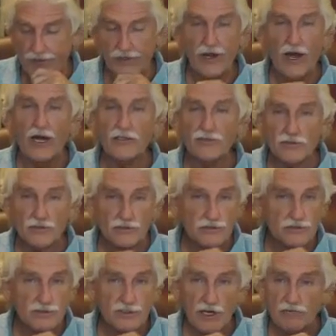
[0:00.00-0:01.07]
nodules
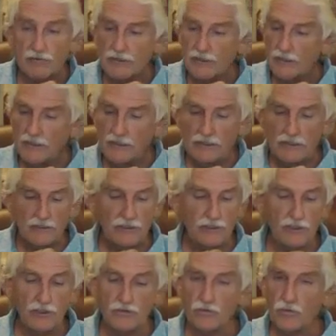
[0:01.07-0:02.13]
and stuff.
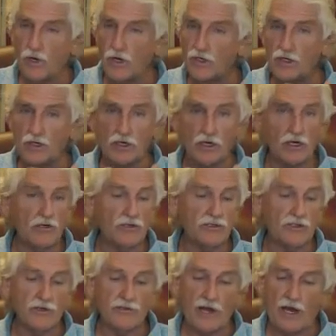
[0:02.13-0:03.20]
You're going to
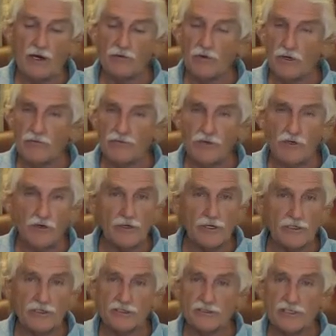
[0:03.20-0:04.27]
lose your thyroid if you don't
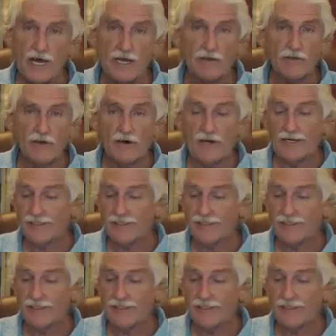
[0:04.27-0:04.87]
get this out of there,